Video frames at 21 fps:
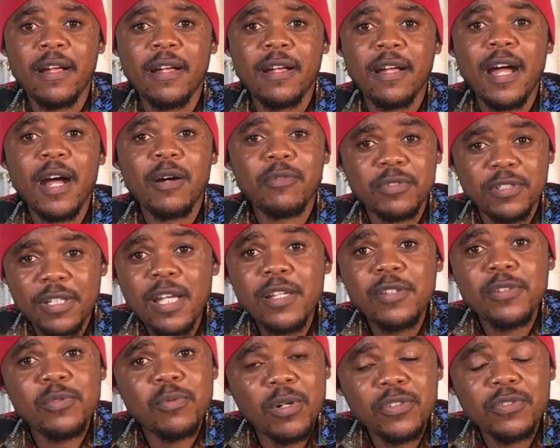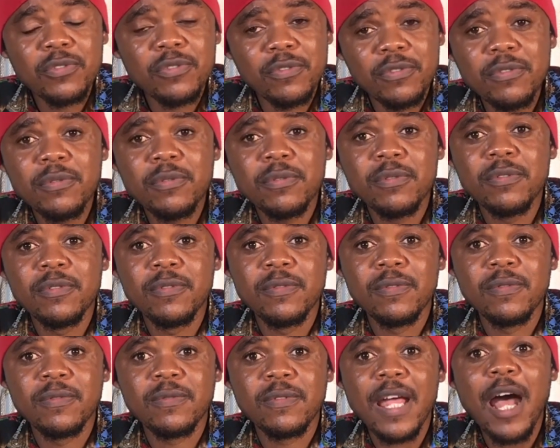I will tell you what to do.
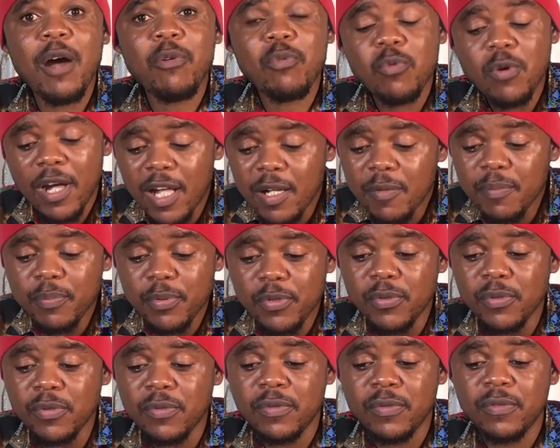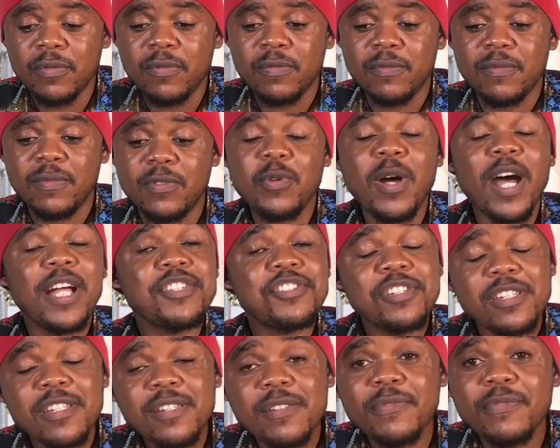I will help you to
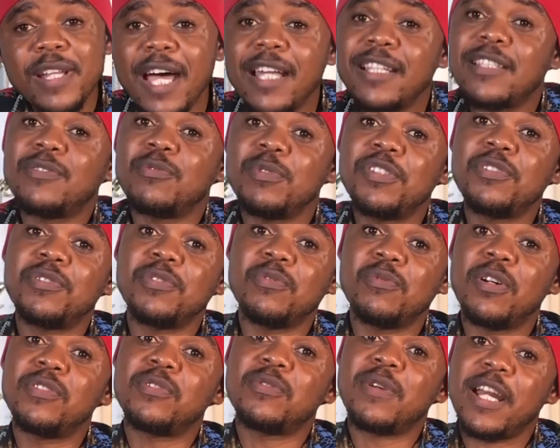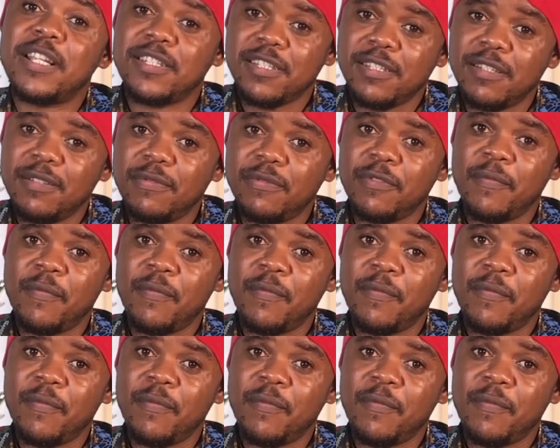achieve that which you want to achieve.